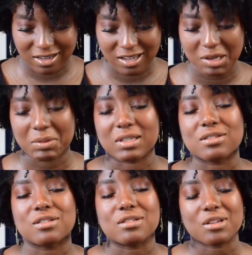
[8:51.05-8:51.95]
It
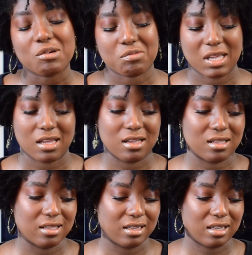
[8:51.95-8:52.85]
works so
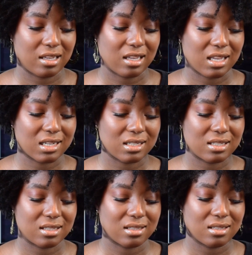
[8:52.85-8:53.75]
well.
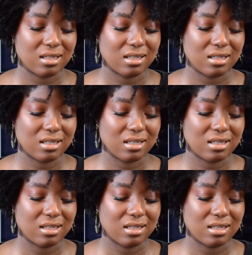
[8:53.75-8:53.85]
It's